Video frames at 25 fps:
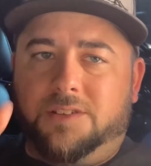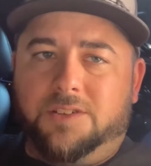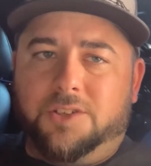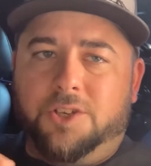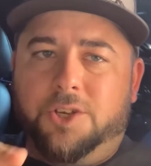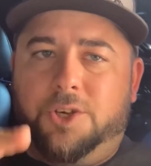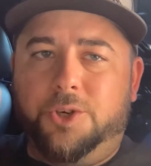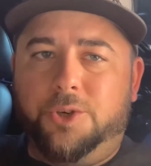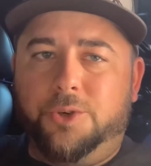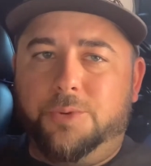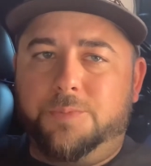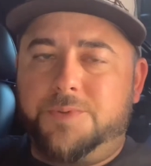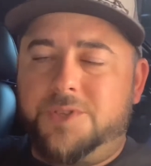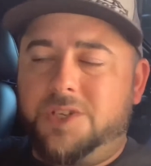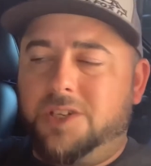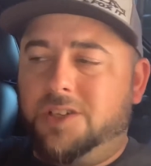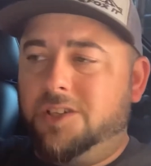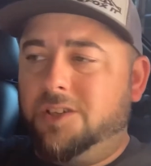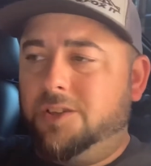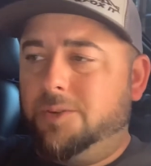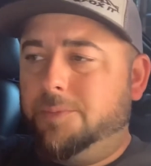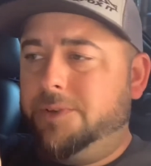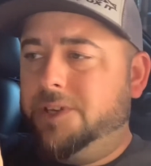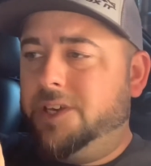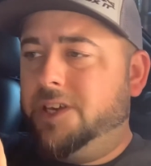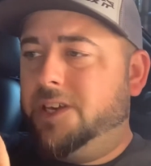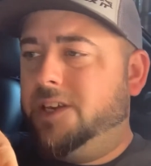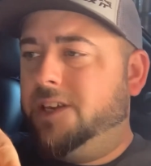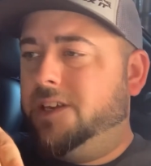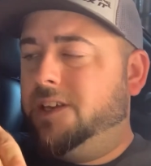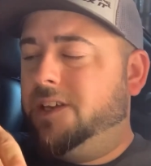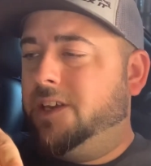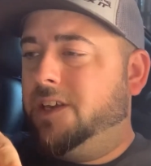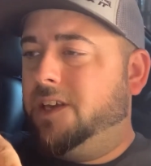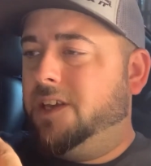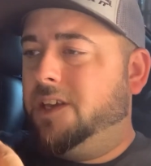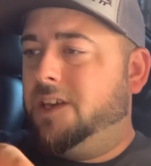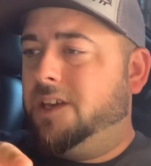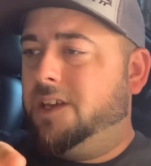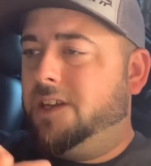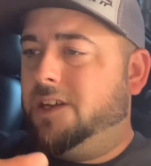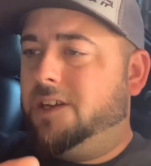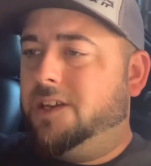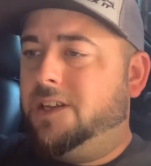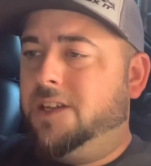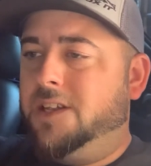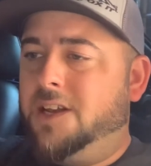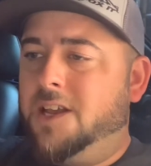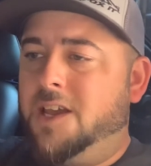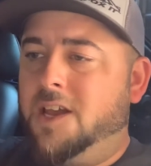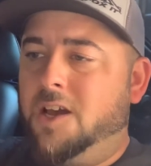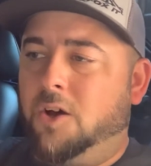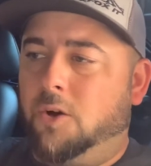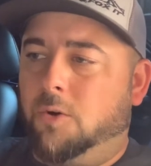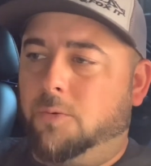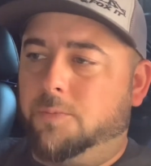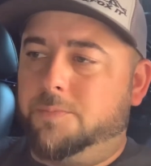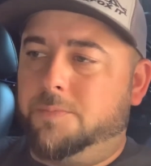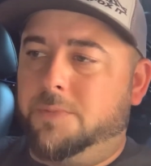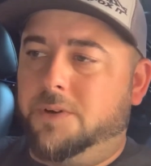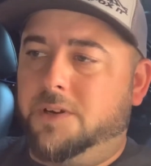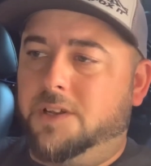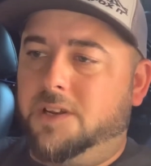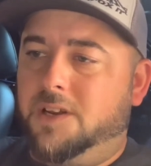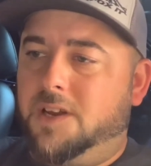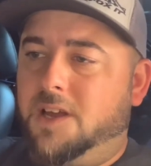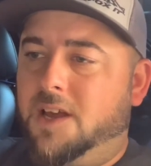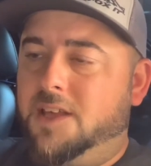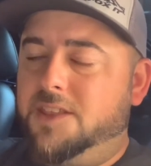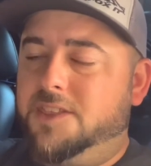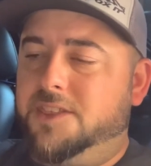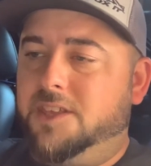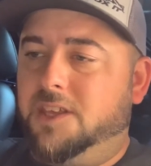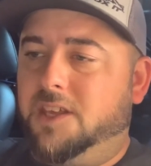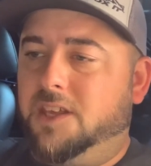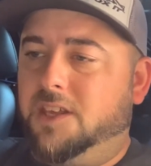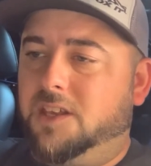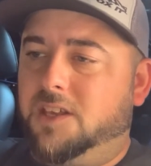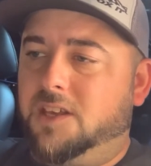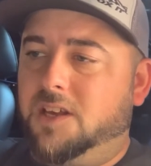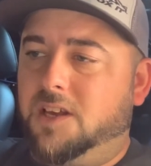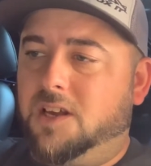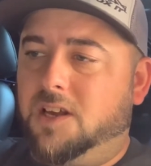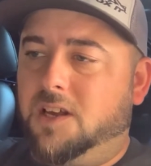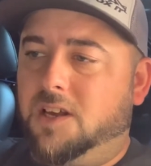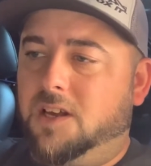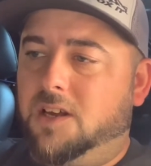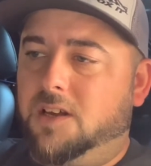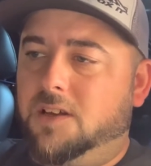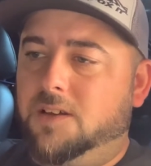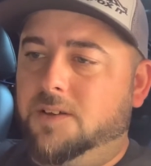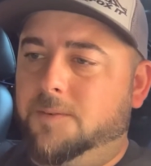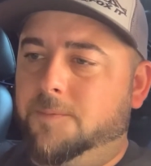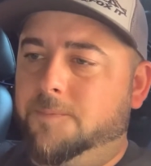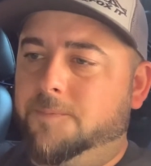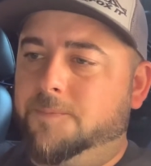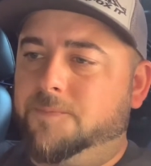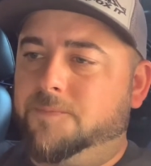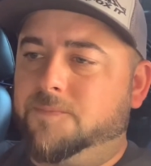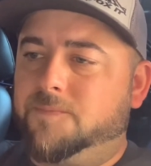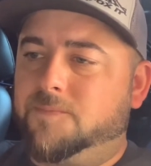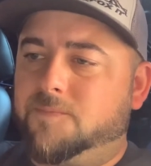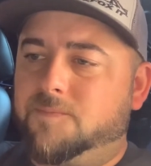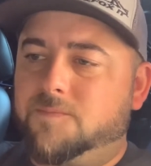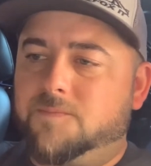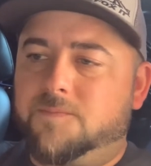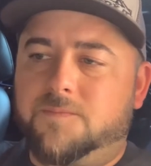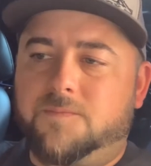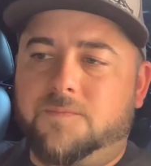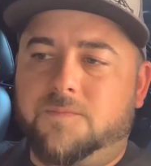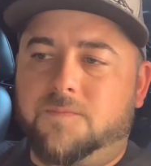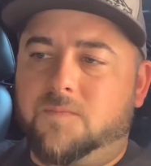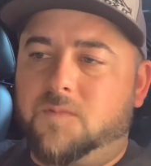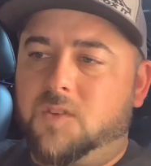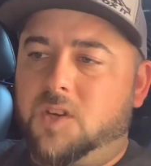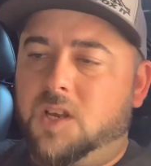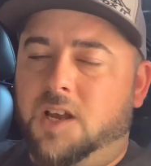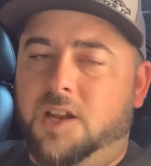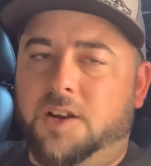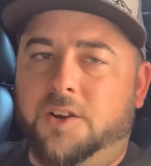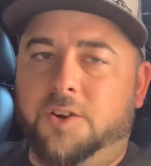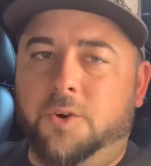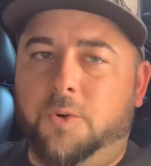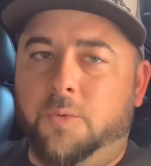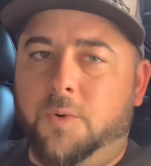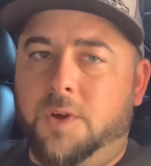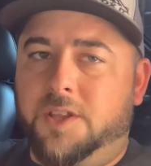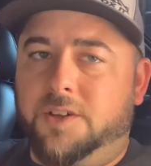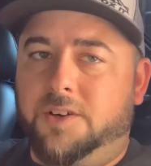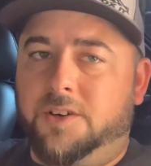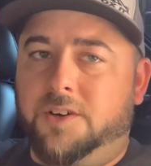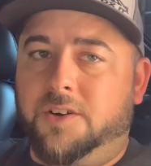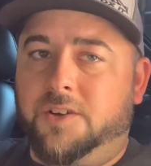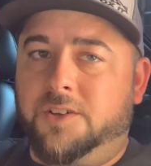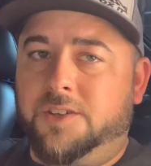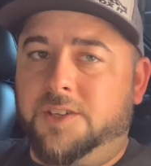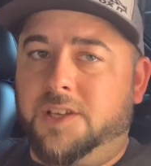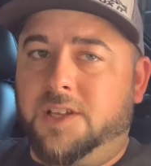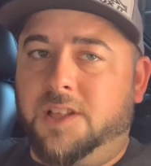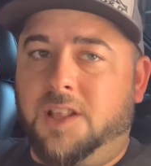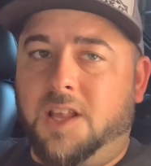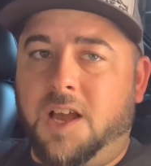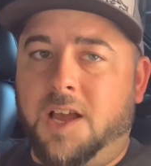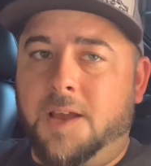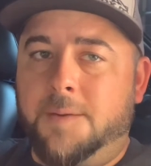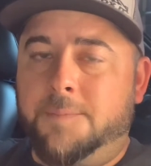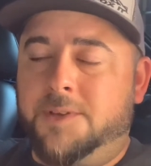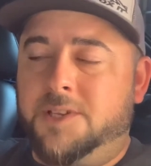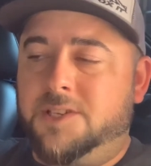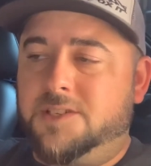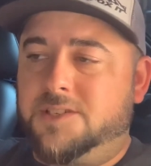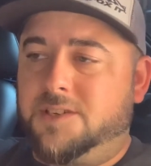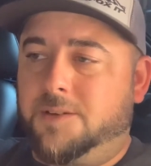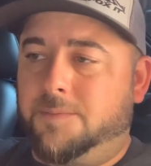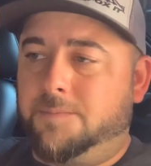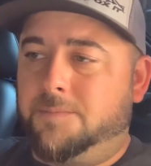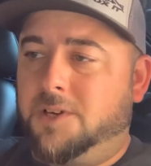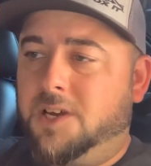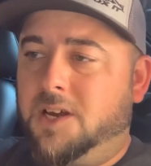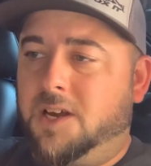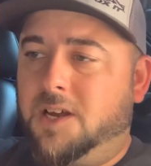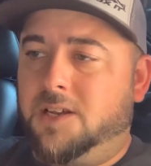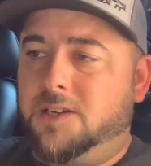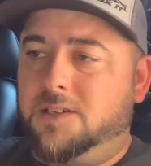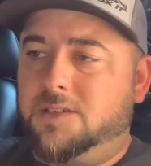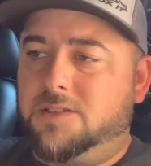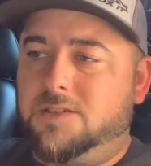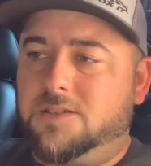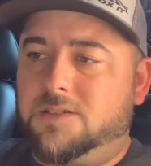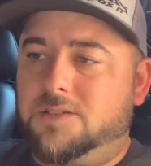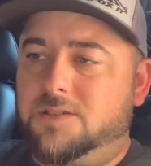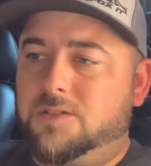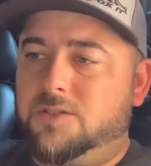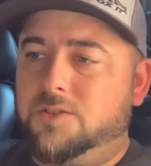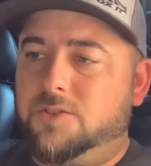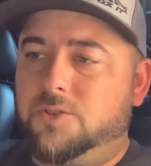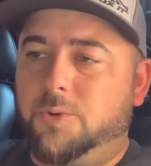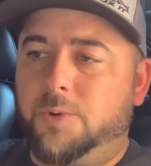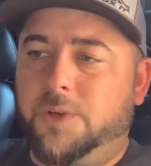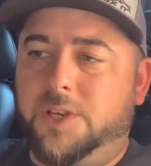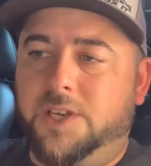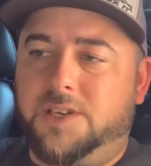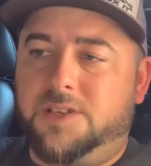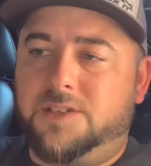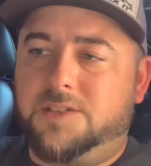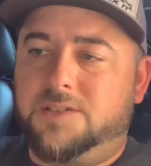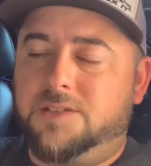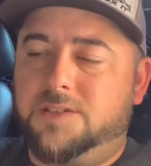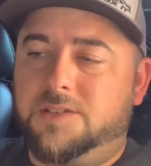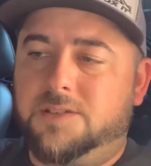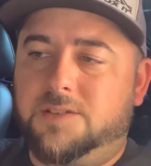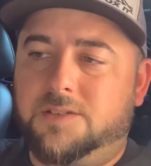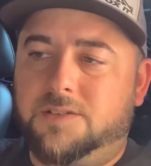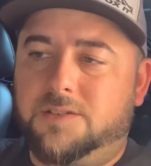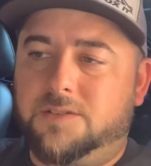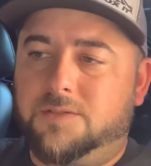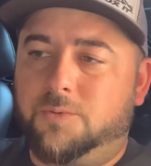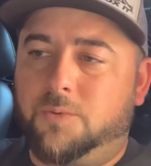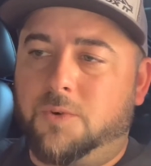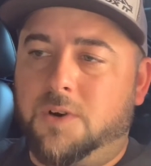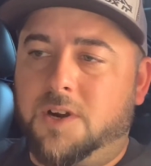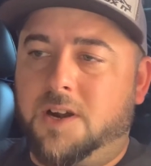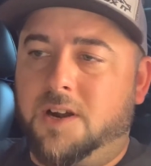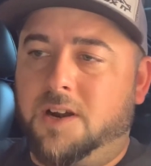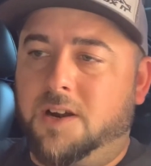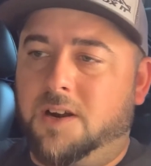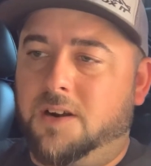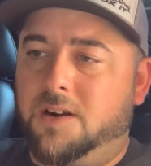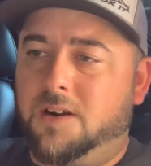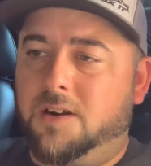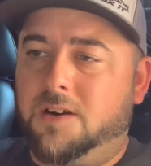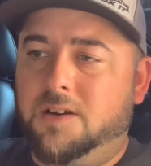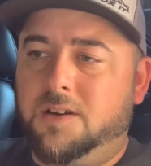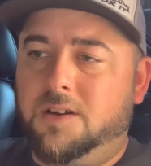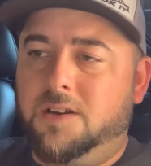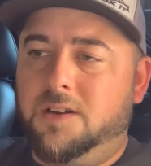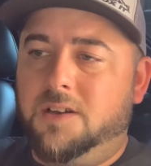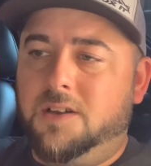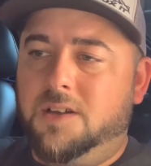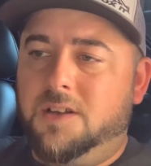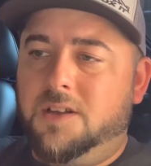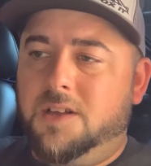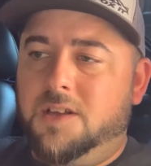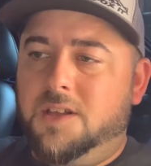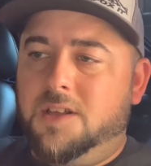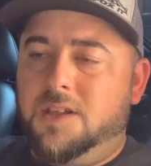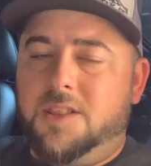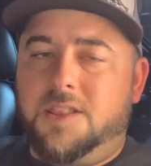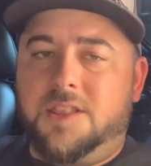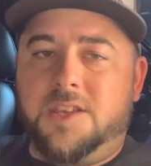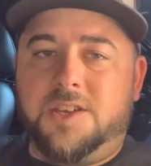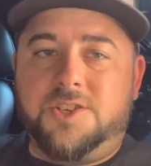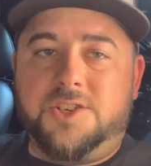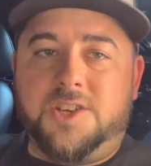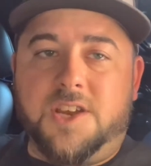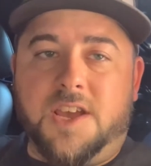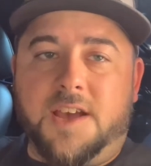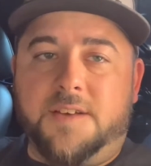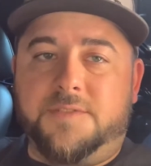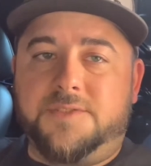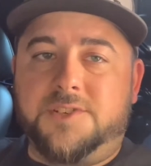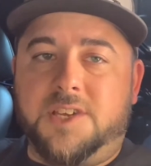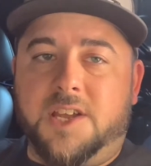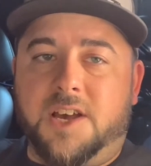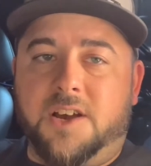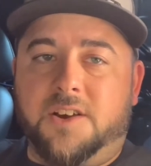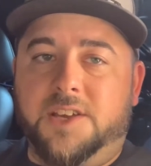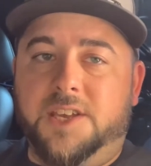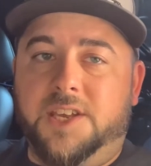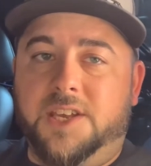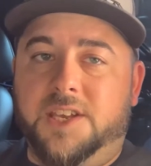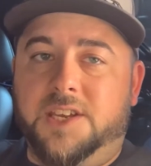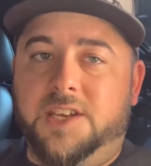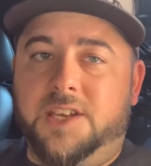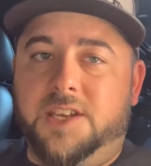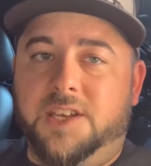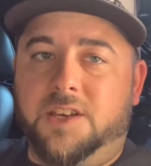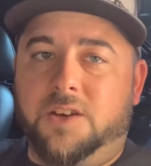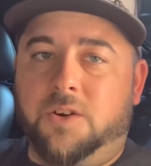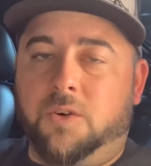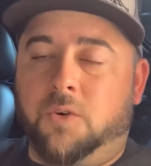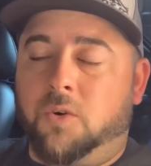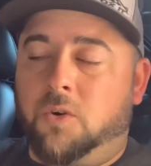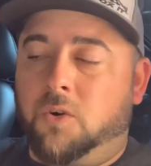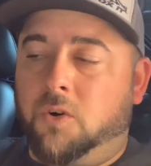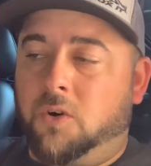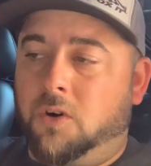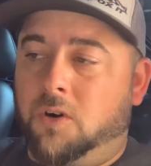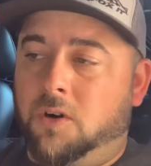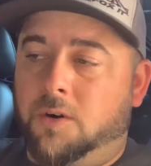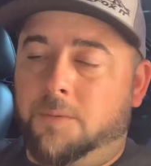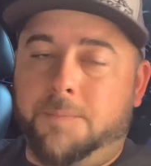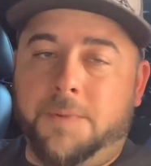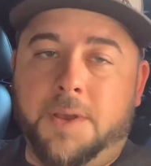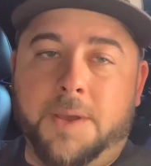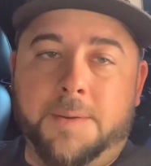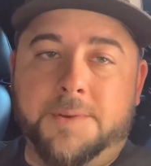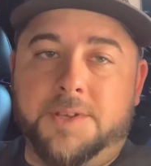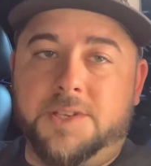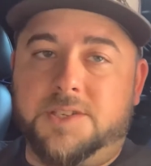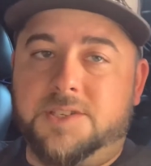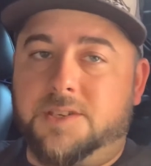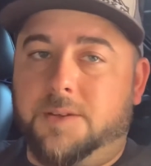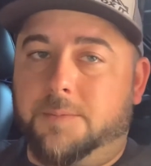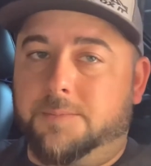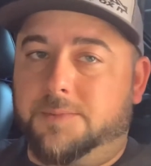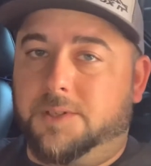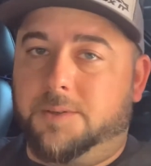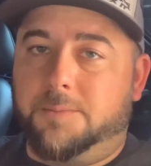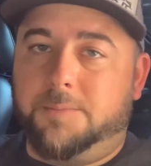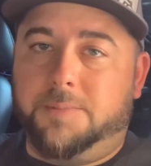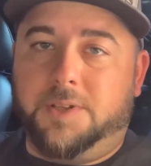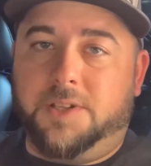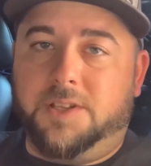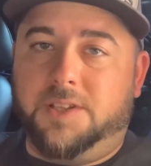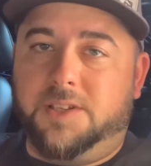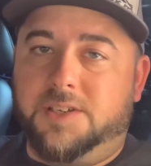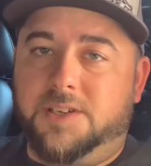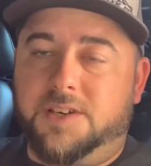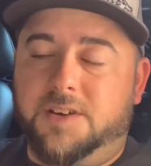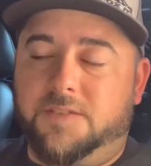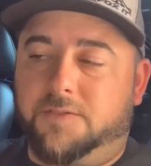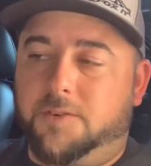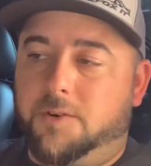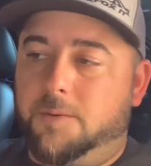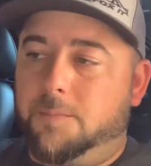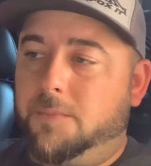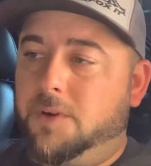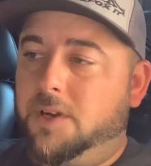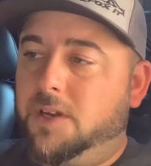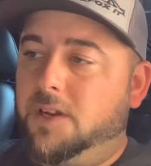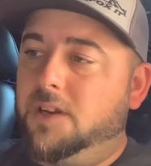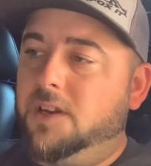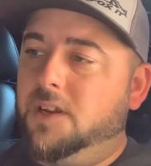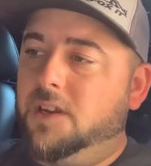hoops a little bit and it helped, but I think I don't know whether on the alignment something got tweaked where the shaft's now hitting, or maybe it's something completely different. But